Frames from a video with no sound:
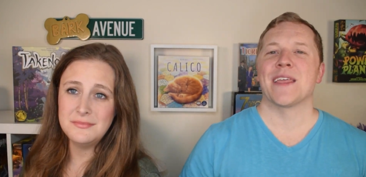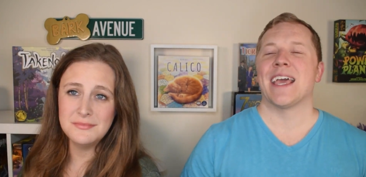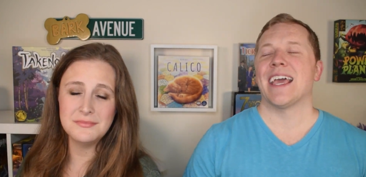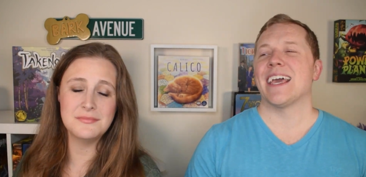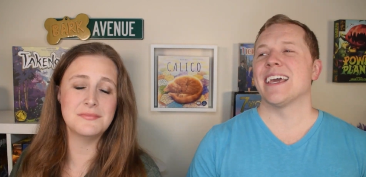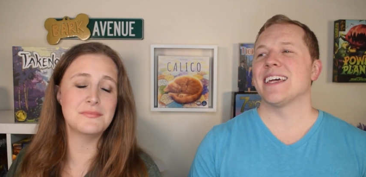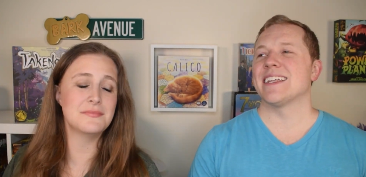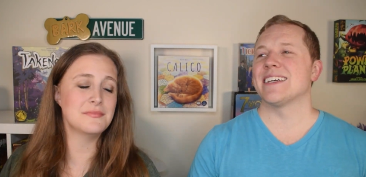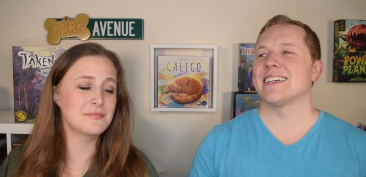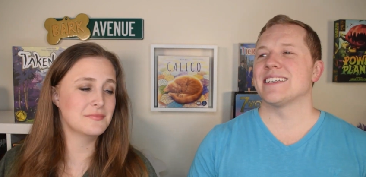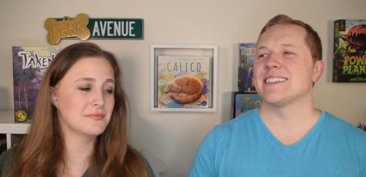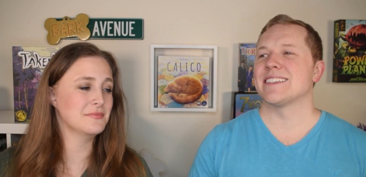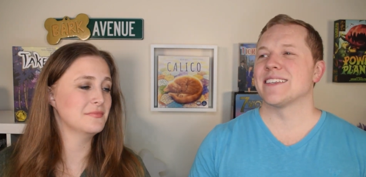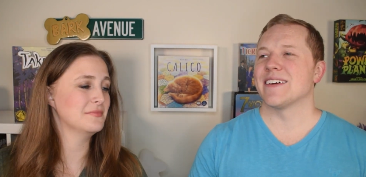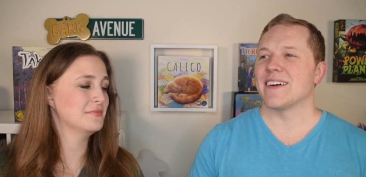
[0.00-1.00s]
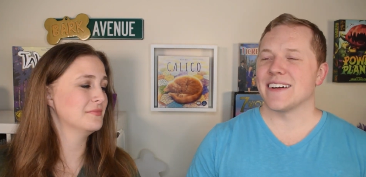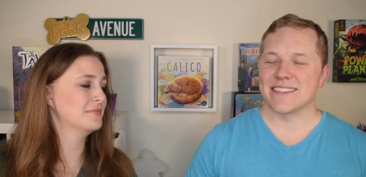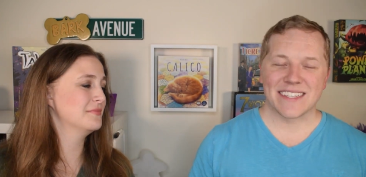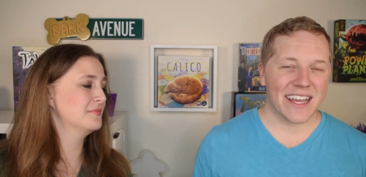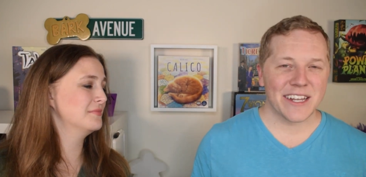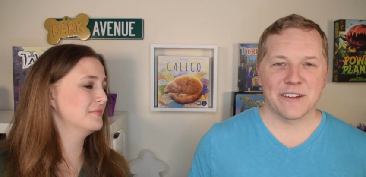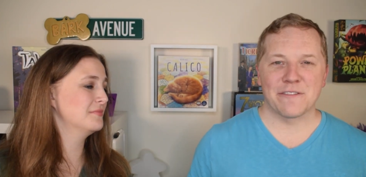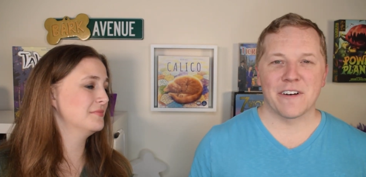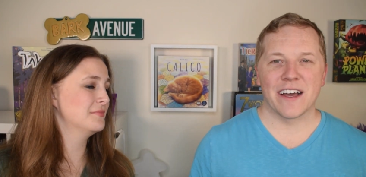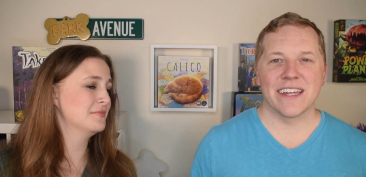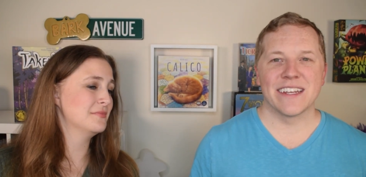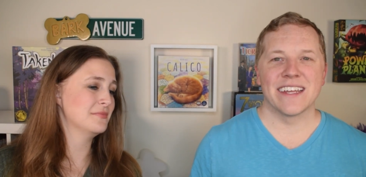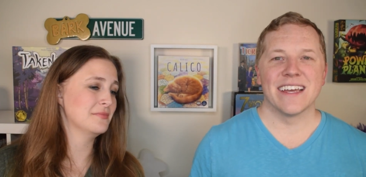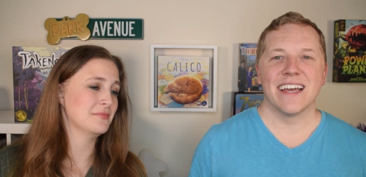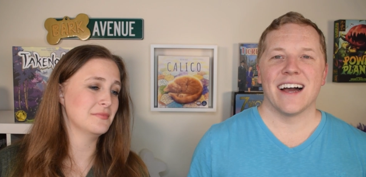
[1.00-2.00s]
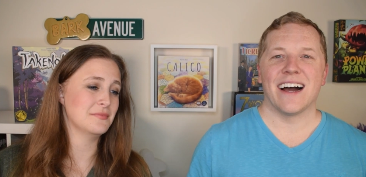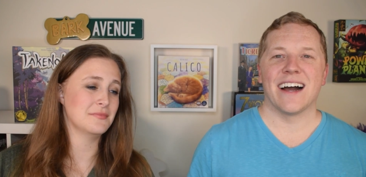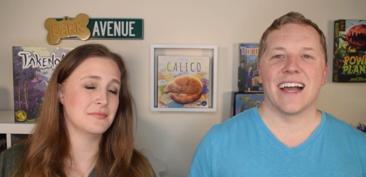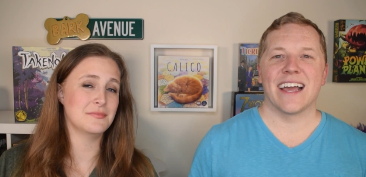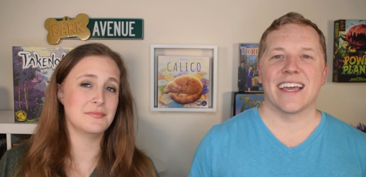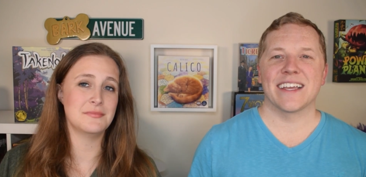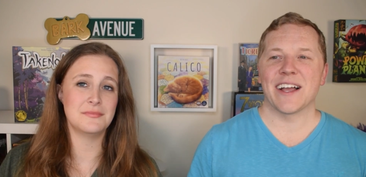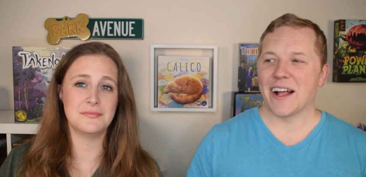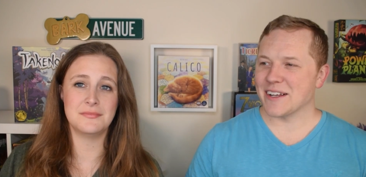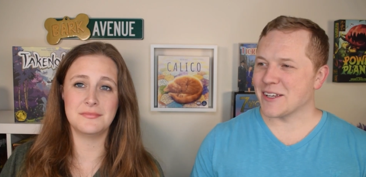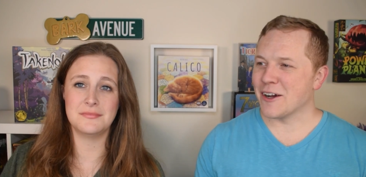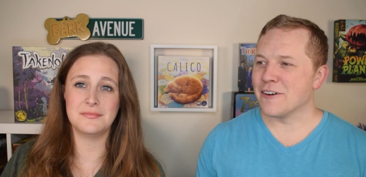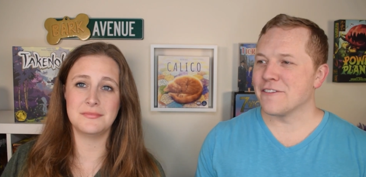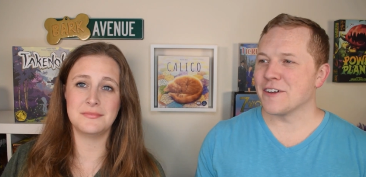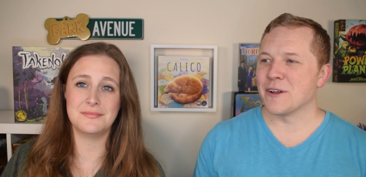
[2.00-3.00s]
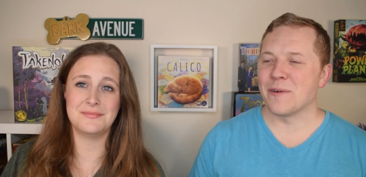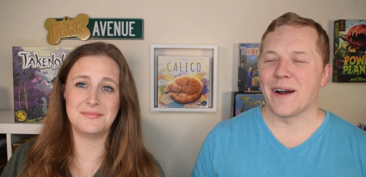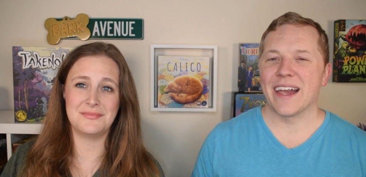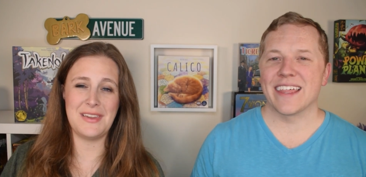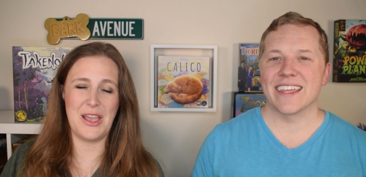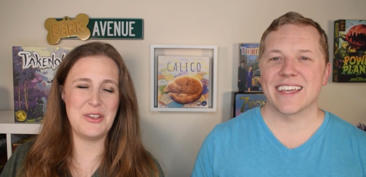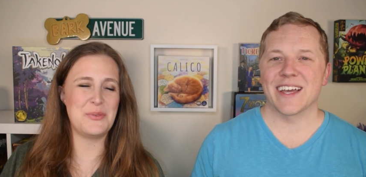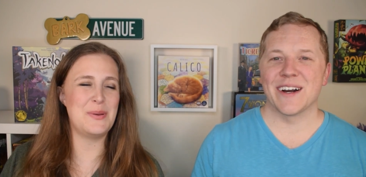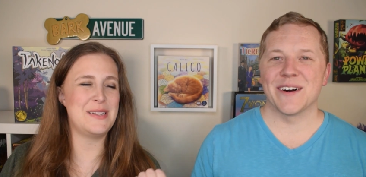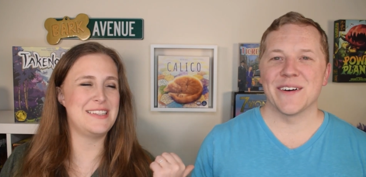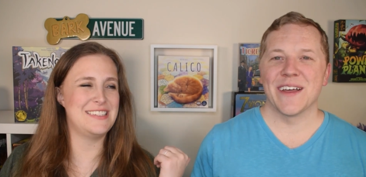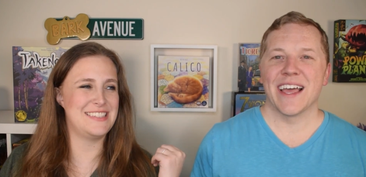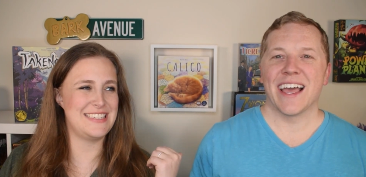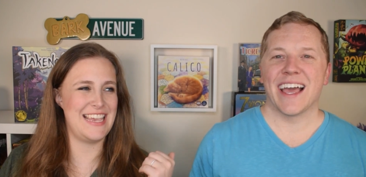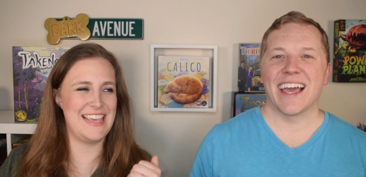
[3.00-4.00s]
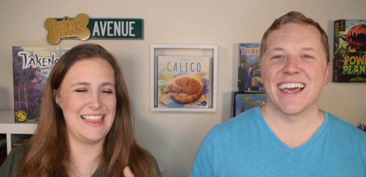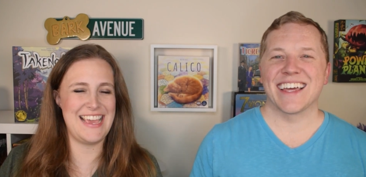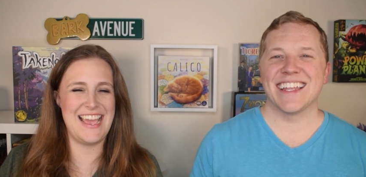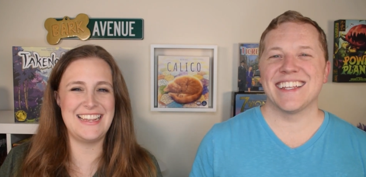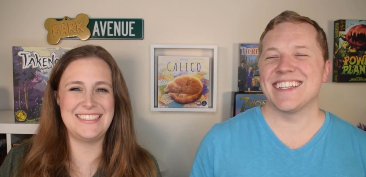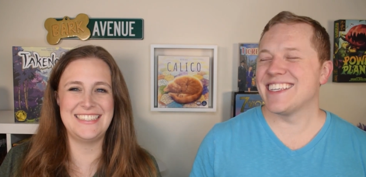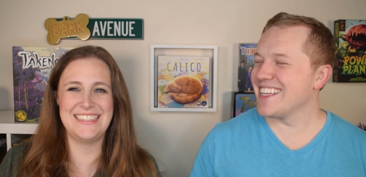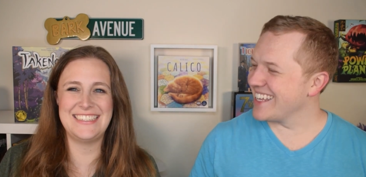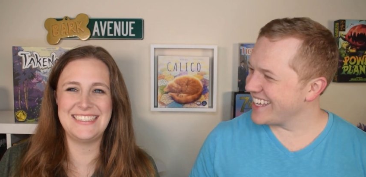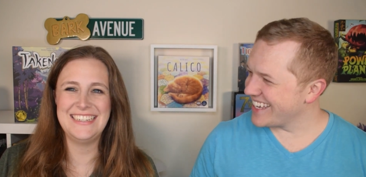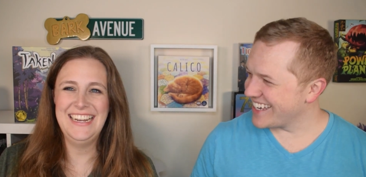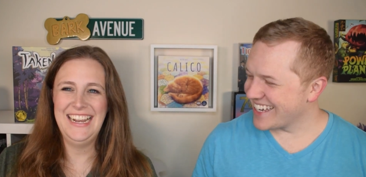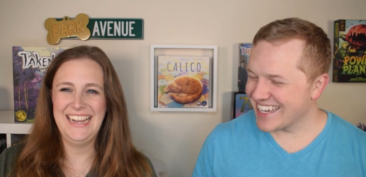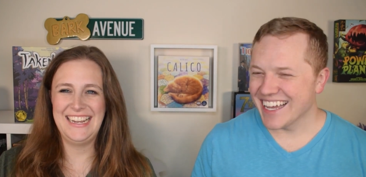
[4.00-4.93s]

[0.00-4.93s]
Speaker 1: It is a ton of fun. I got COVID a while ago I and